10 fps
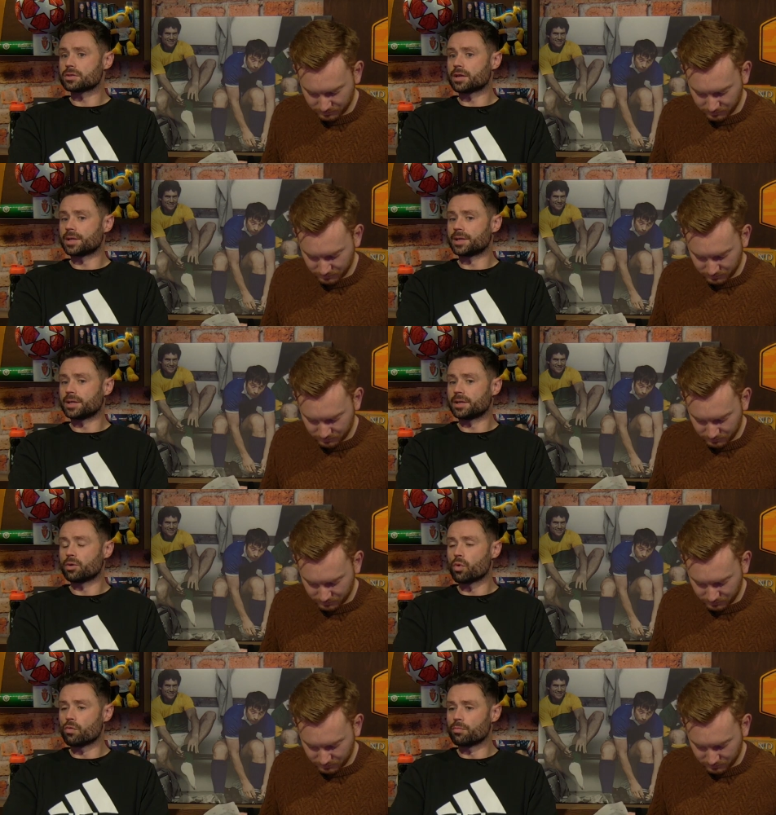Speaker 1: uh,
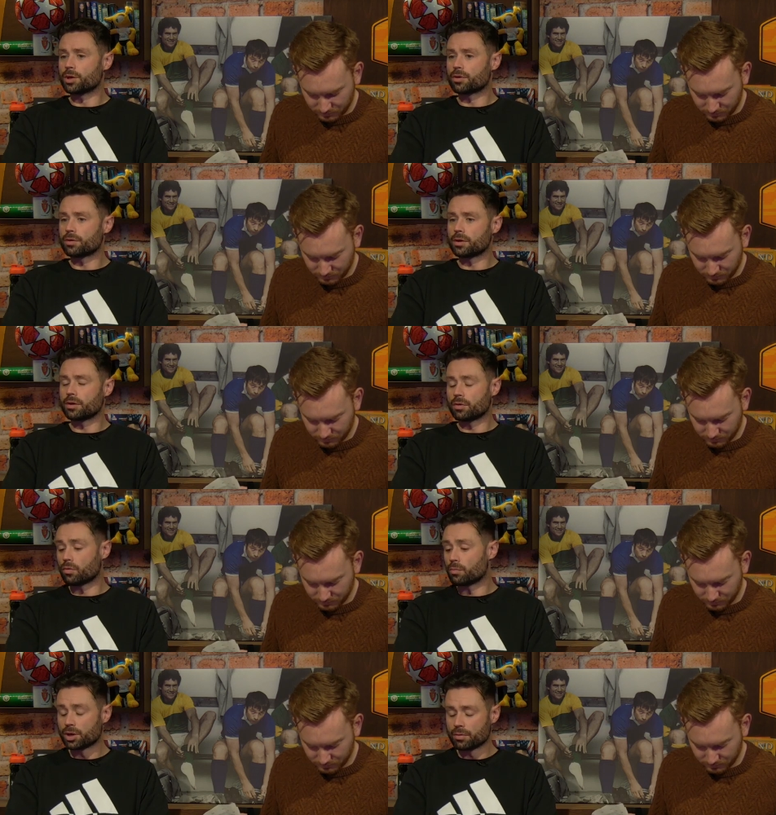over my career, uh, over
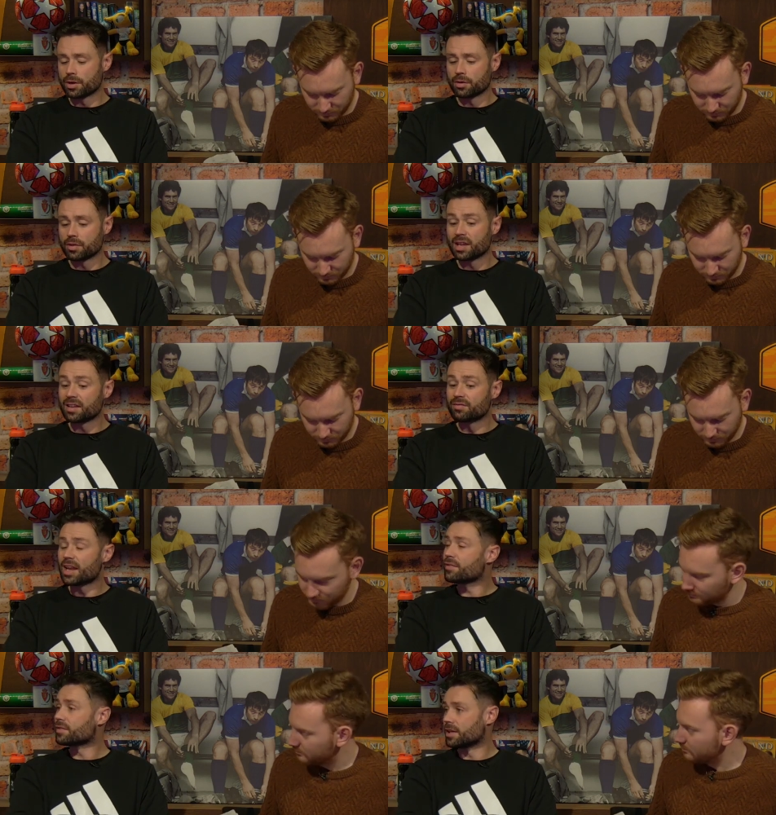my career, have
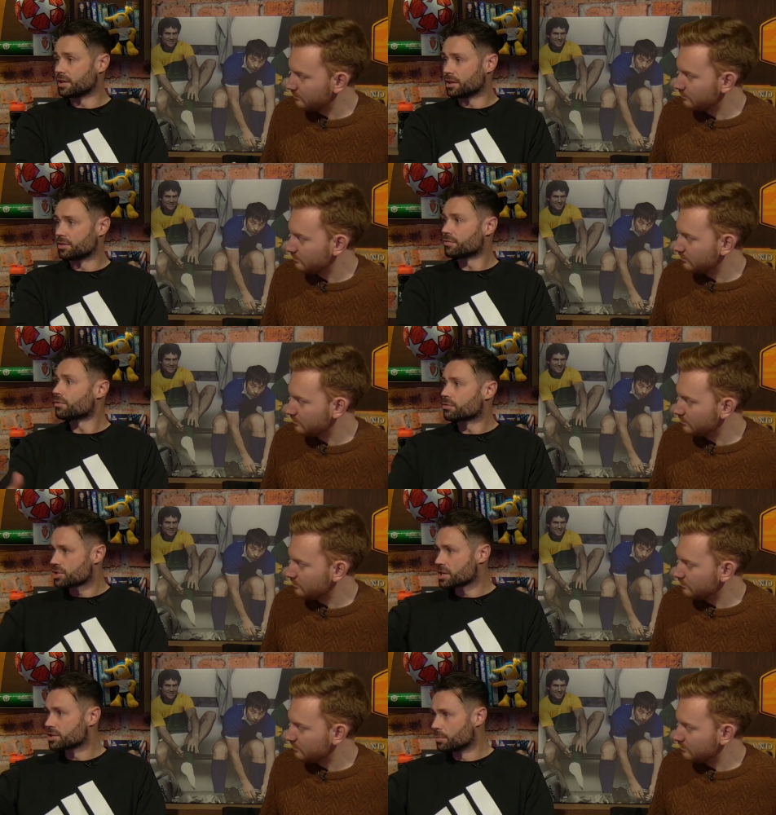left England for
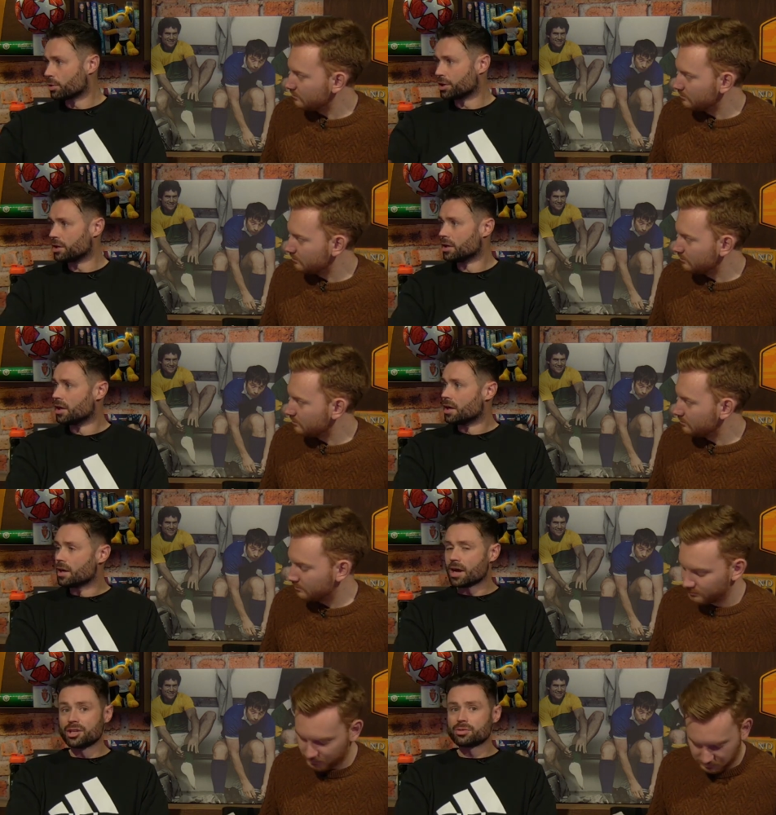chasing the money,
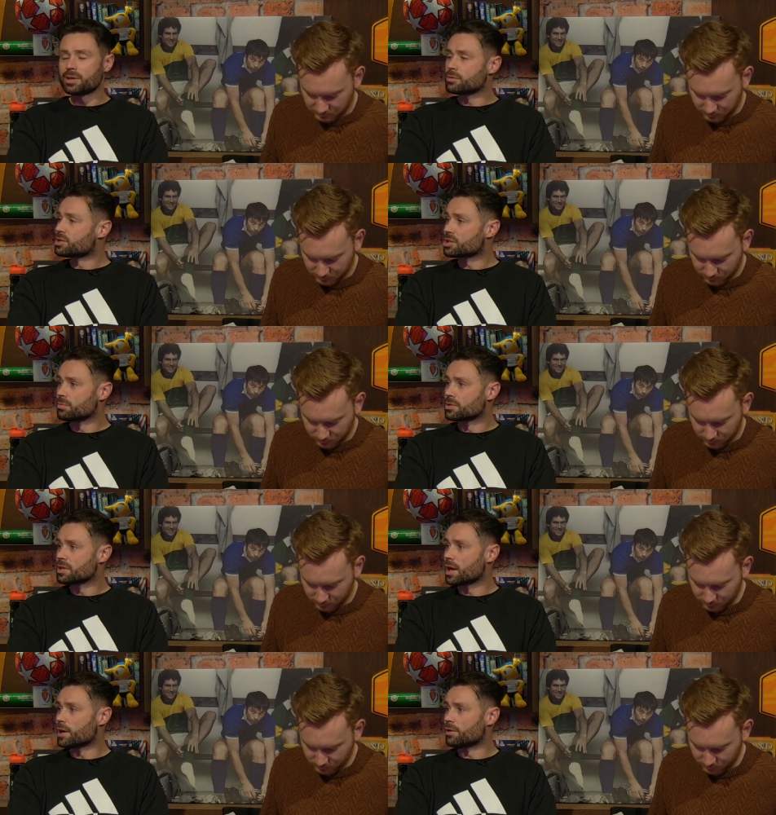and you speak to them six months
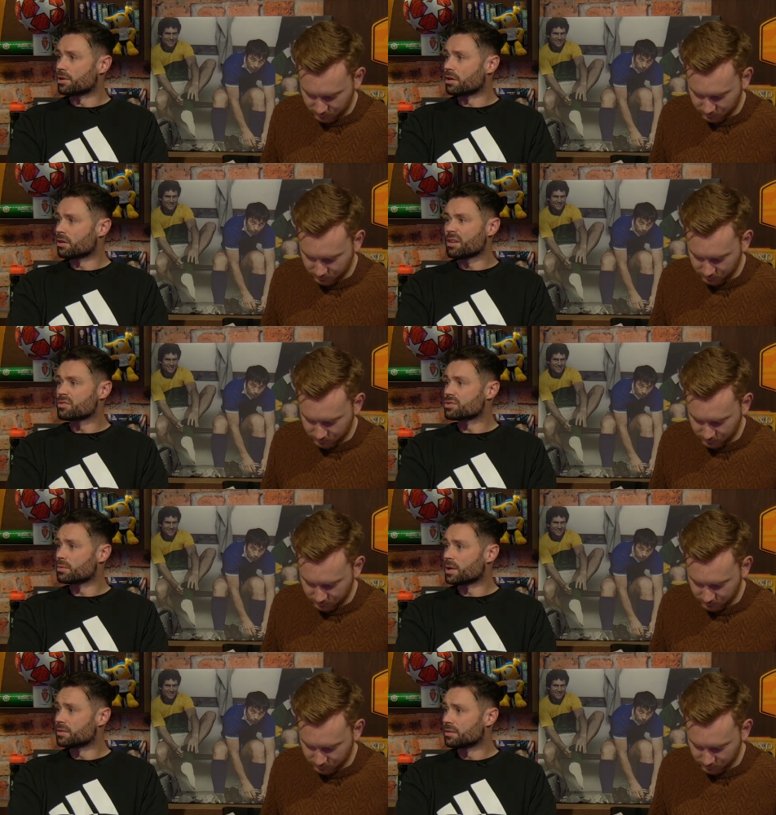later, and they're like, "I never should have
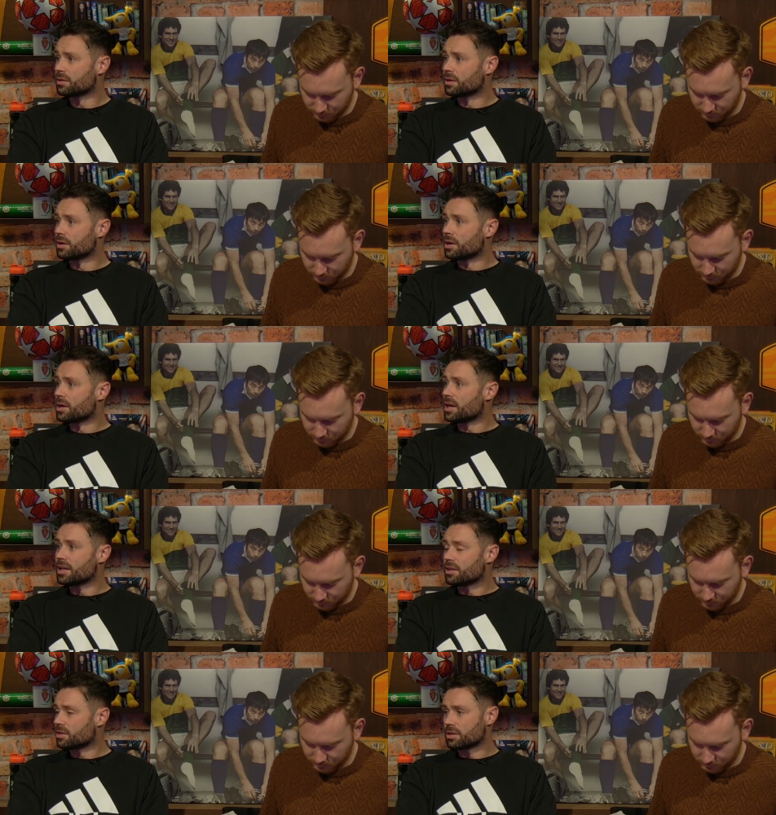went." Yeah
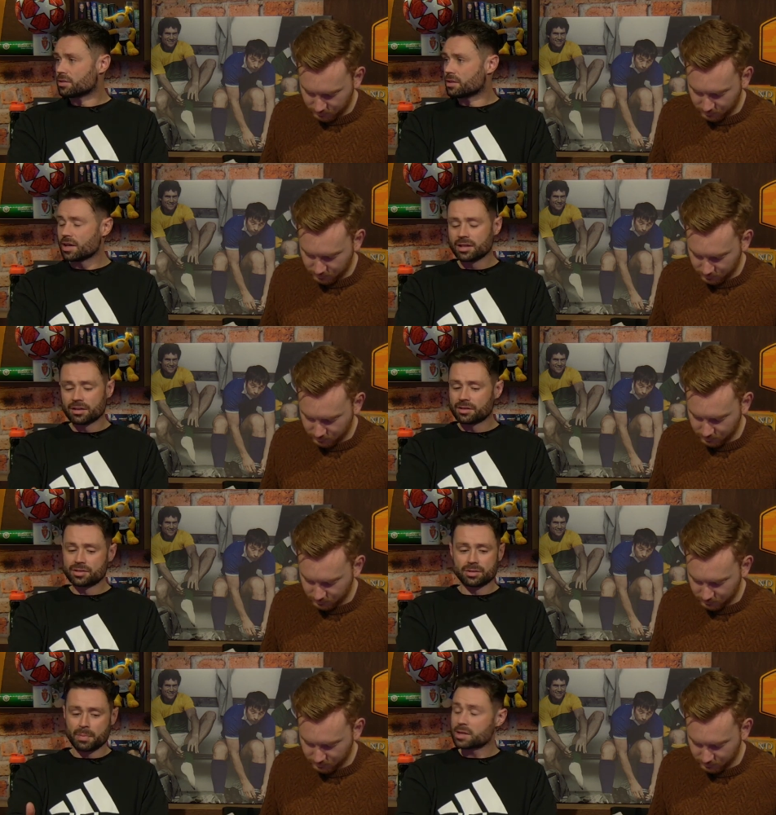it, it, England
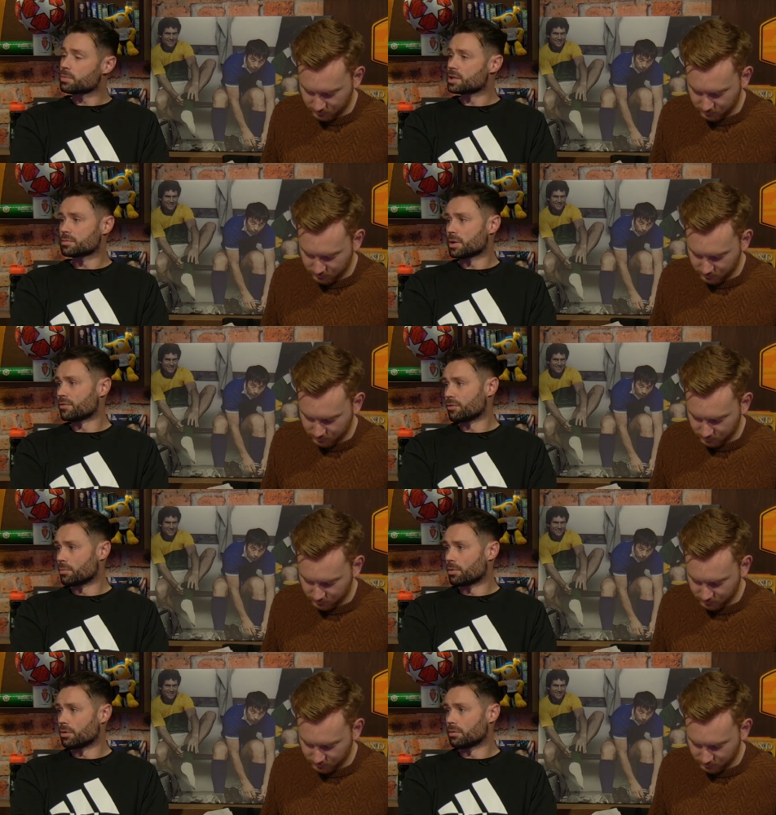is the best place to play
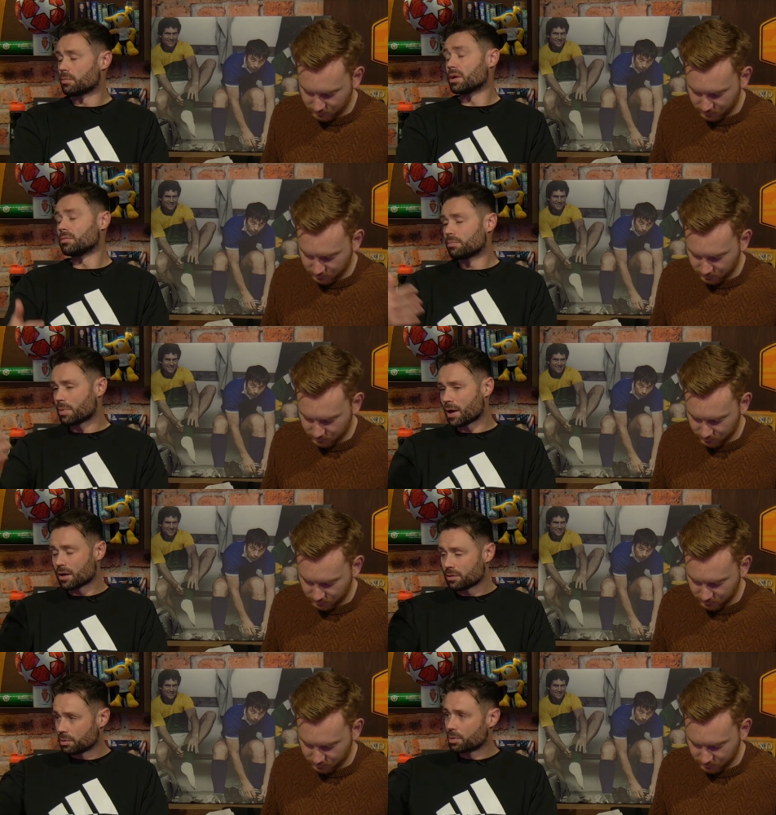football. Well,
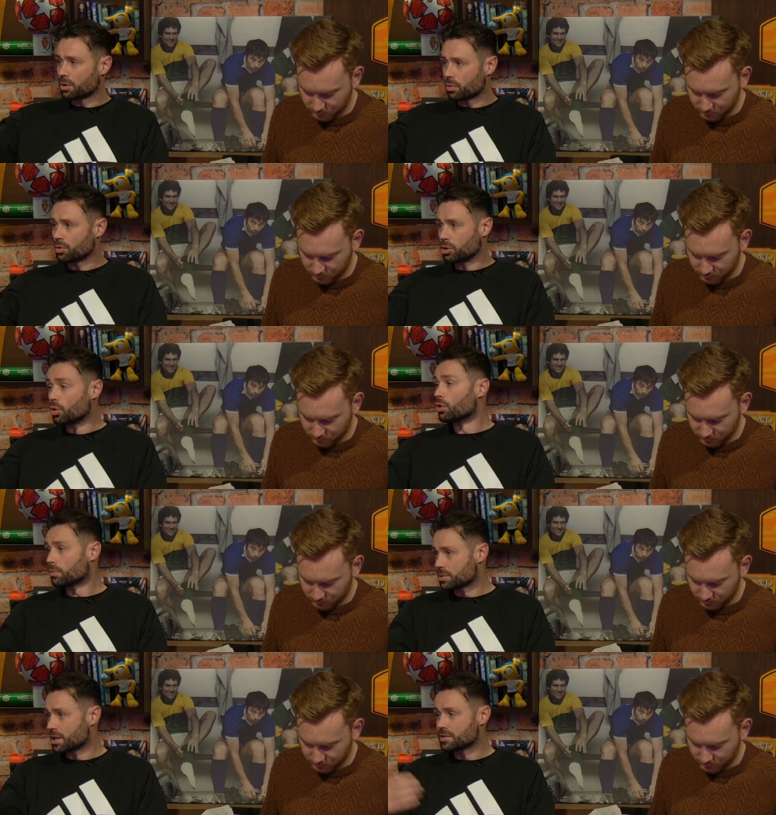bar, I mean, you know,
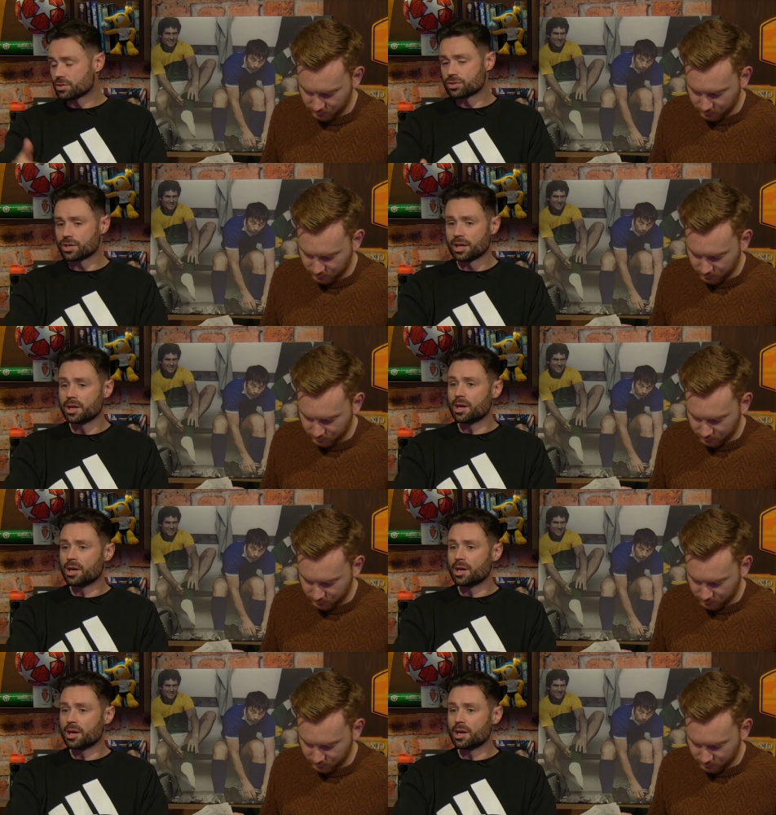Europe, so let's just say.